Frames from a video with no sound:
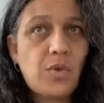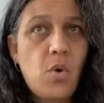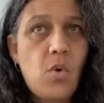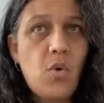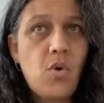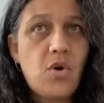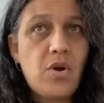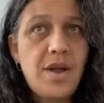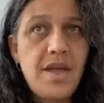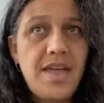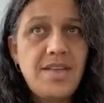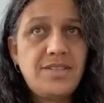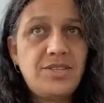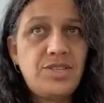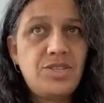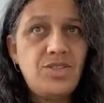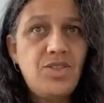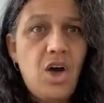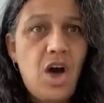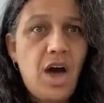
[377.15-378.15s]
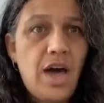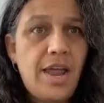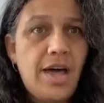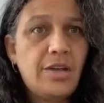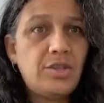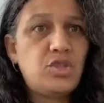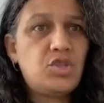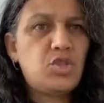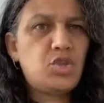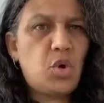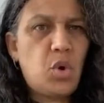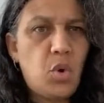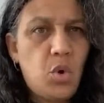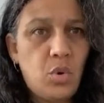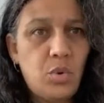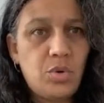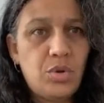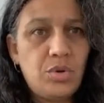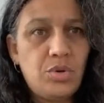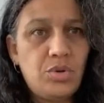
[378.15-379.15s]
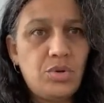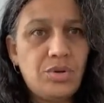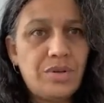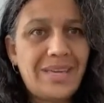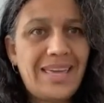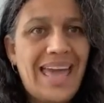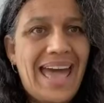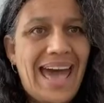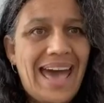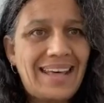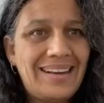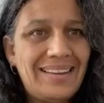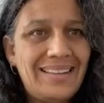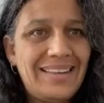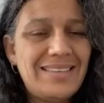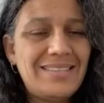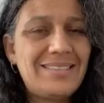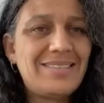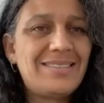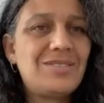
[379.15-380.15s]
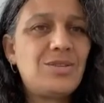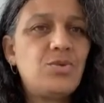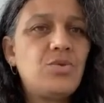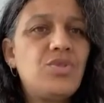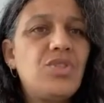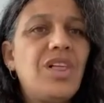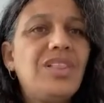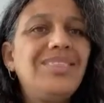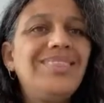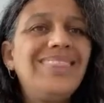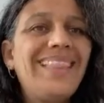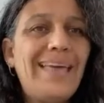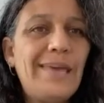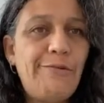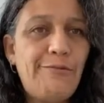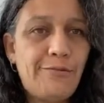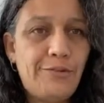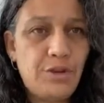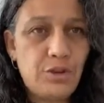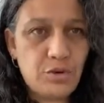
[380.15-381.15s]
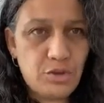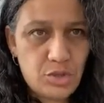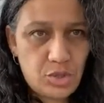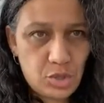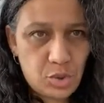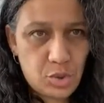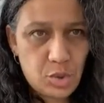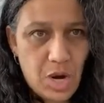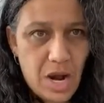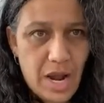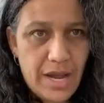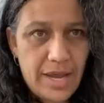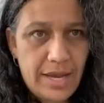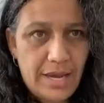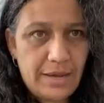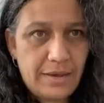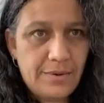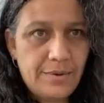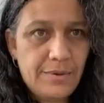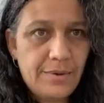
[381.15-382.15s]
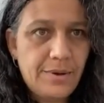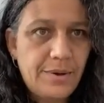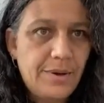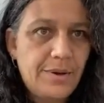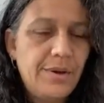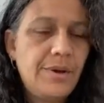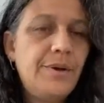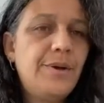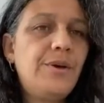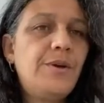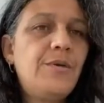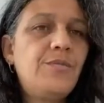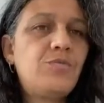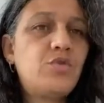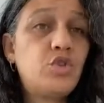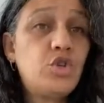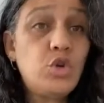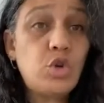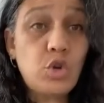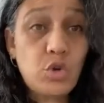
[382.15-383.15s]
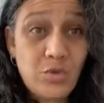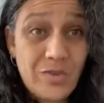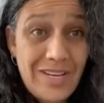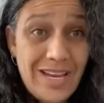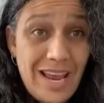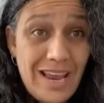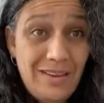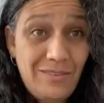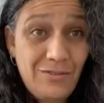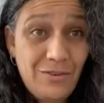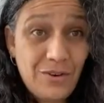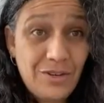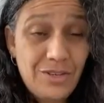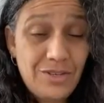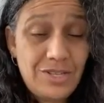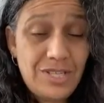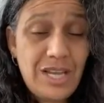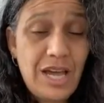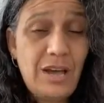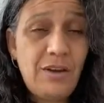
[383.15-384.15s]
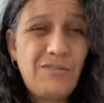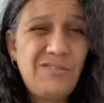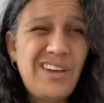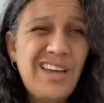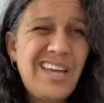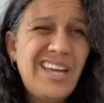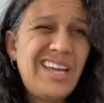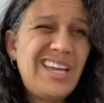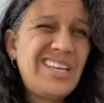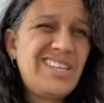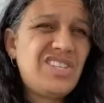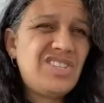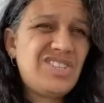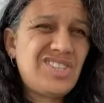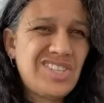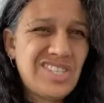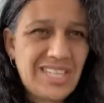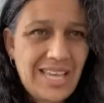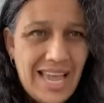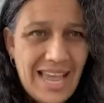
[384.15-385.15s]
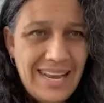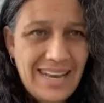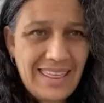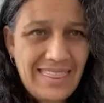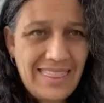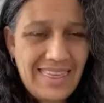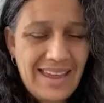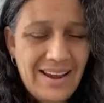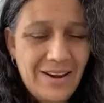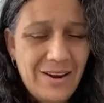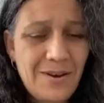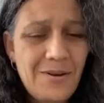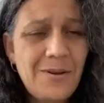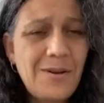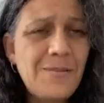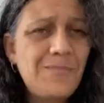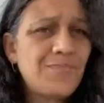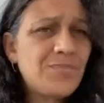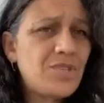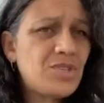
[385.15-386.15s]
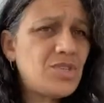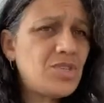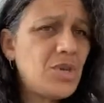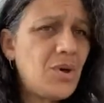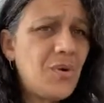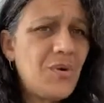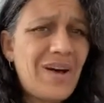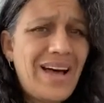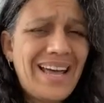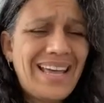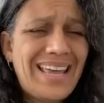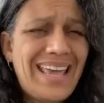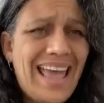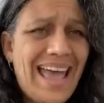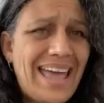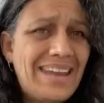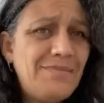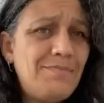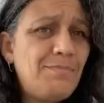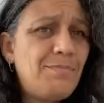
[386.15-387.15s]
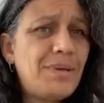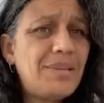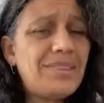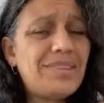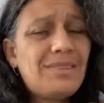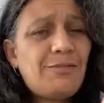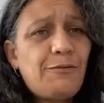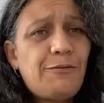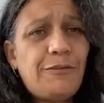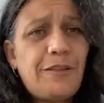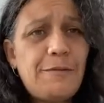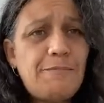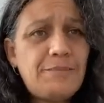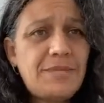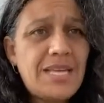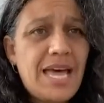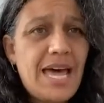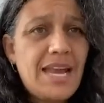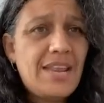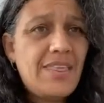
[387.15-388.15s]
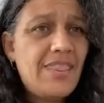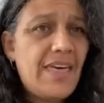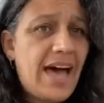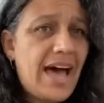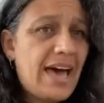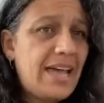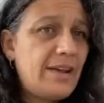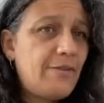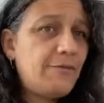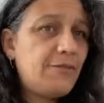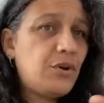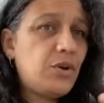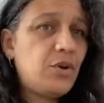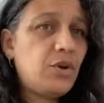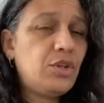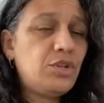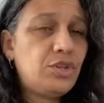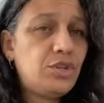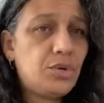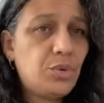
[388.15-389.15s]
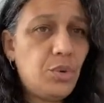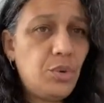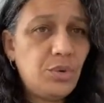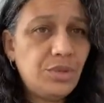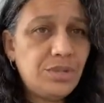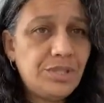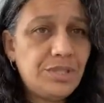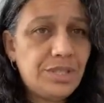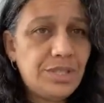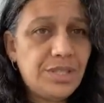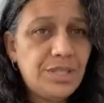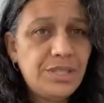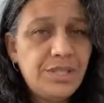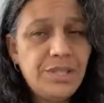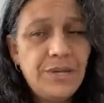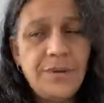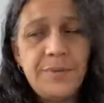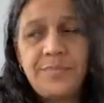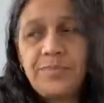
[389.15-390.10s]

or it's not a total catalyst to the life you're trying to create for yourself. It's just kind of there. So again, but the flip side of that, if you're a little older